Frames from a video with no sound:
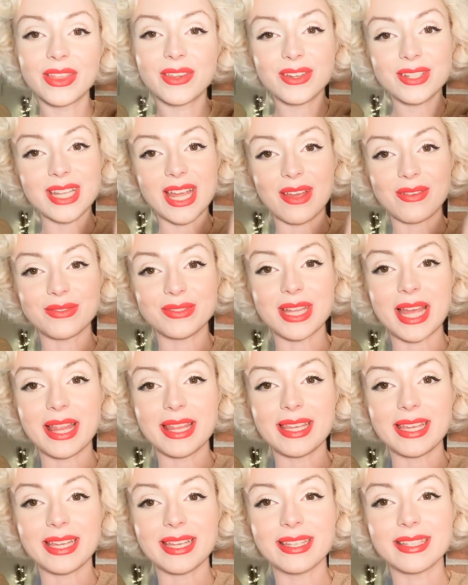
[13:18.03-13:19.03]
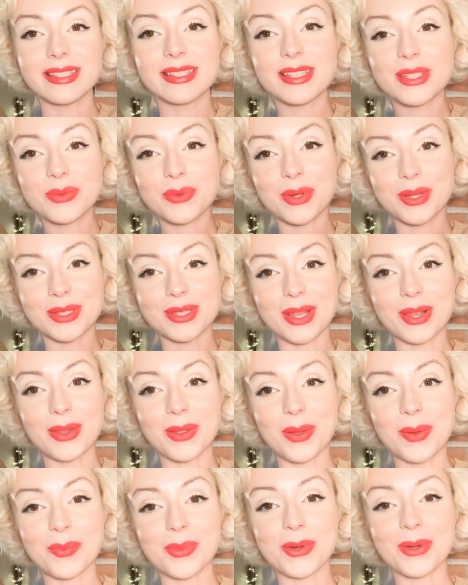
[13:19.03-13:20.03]
there definitely is. This one's a
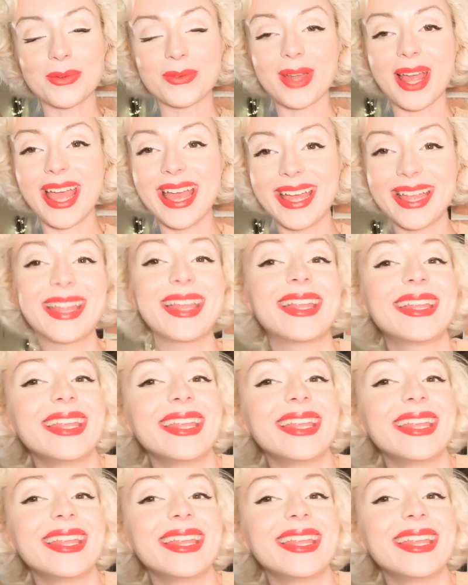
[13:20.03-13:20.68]
lot more red.